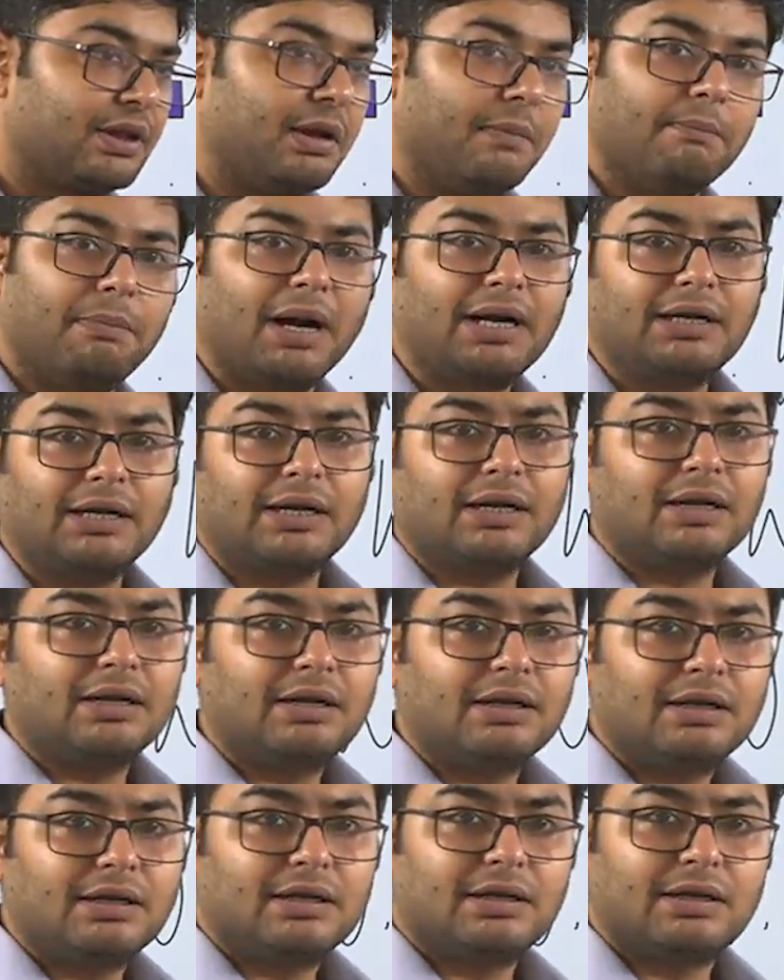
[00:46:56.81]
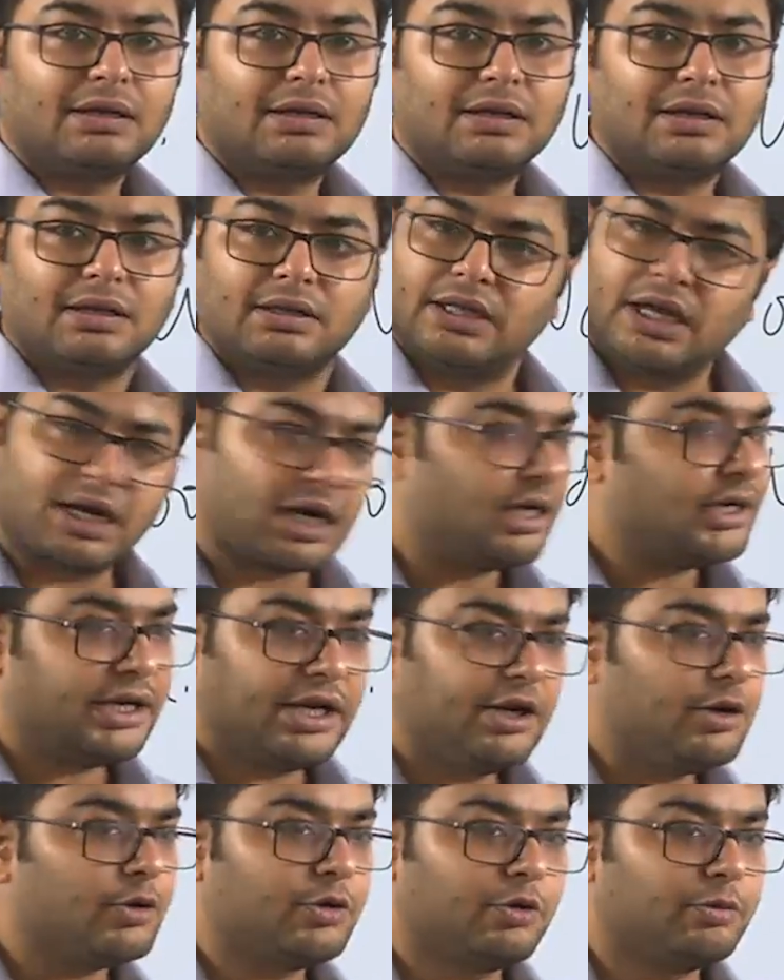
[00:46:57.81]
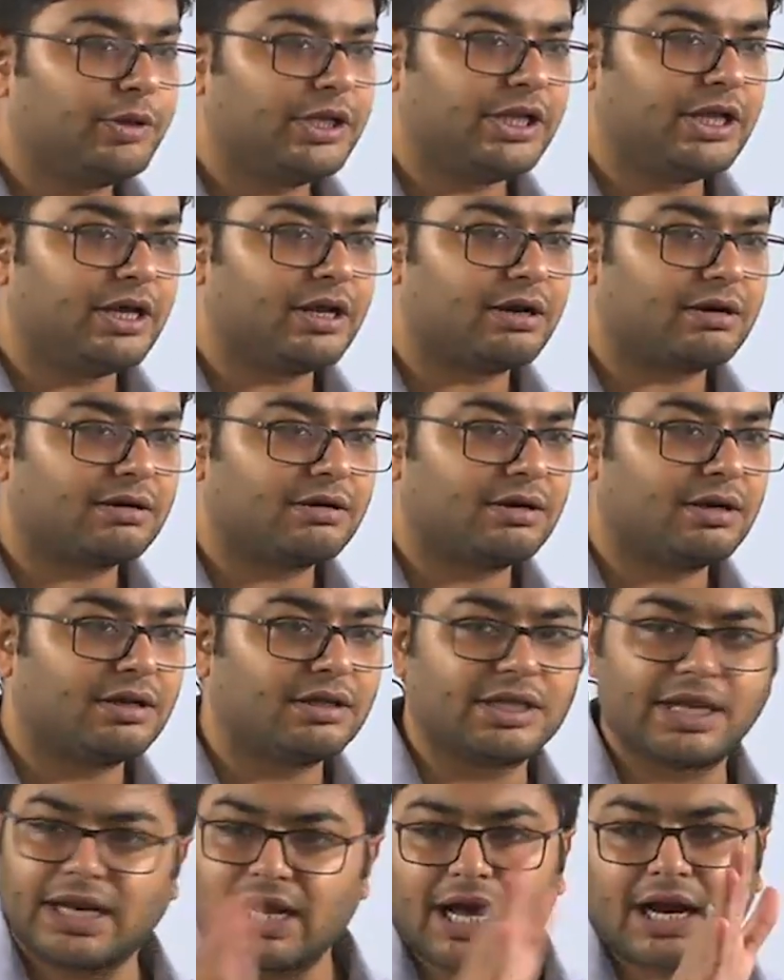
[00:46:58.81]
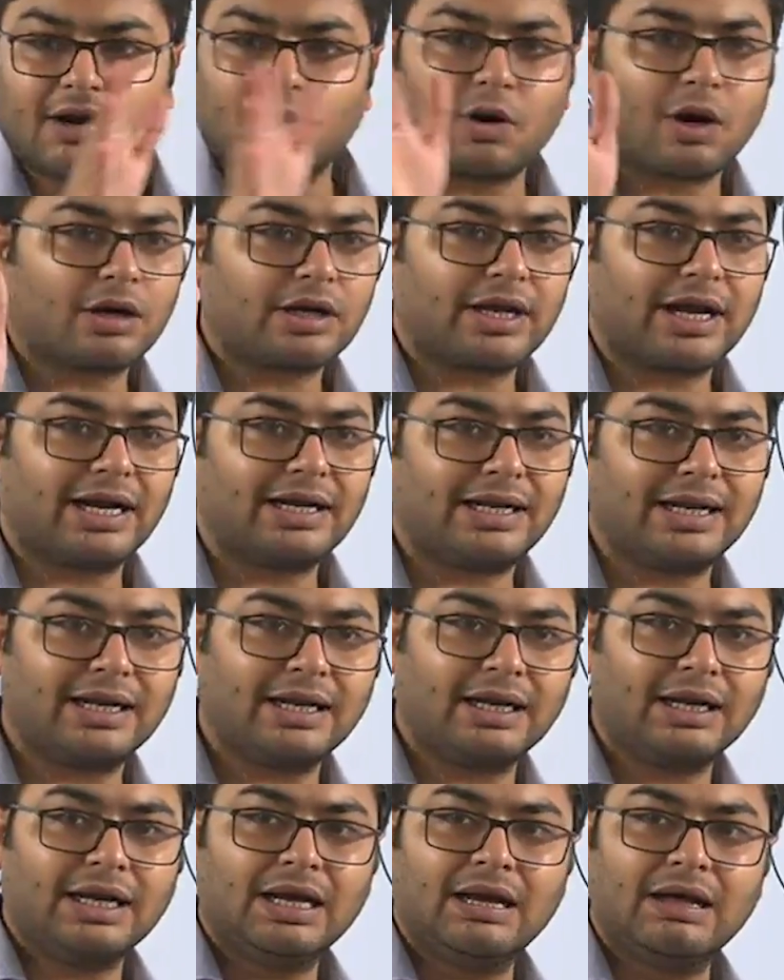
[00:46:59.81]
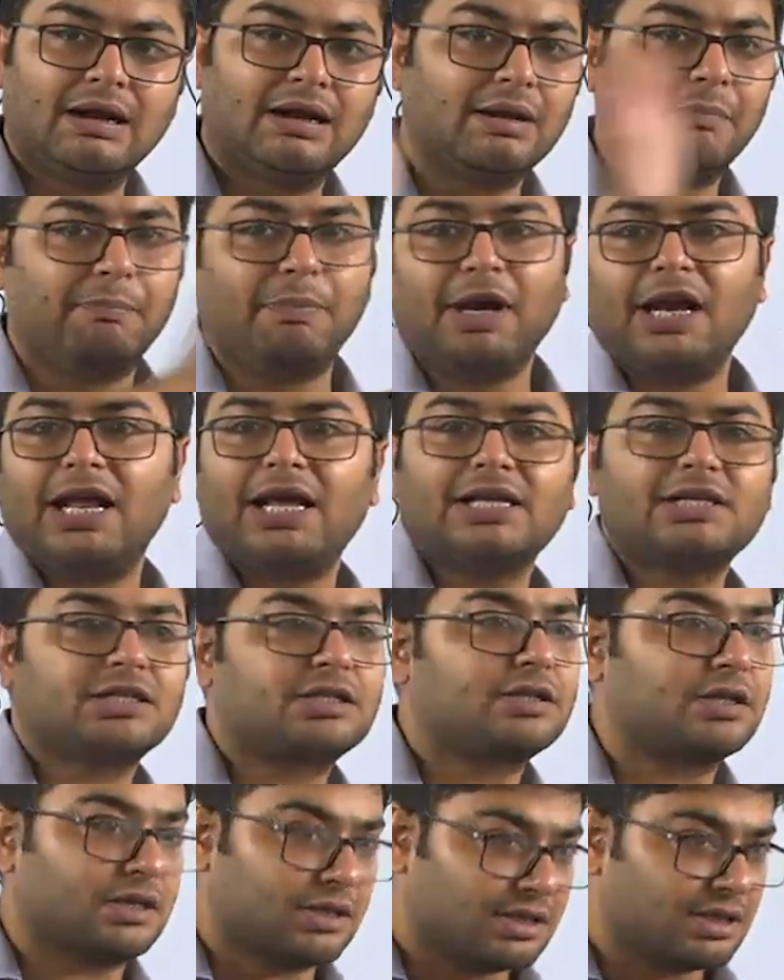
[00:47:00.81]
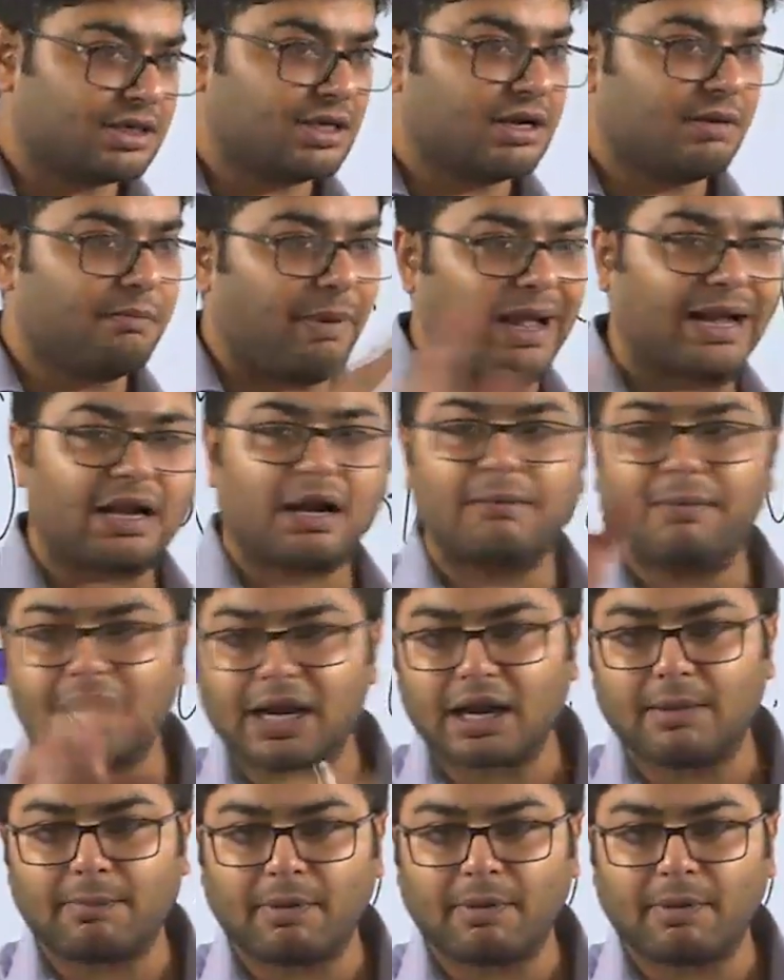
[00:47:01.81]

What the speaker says: But they continue to be there. They are not getting replaced by coming up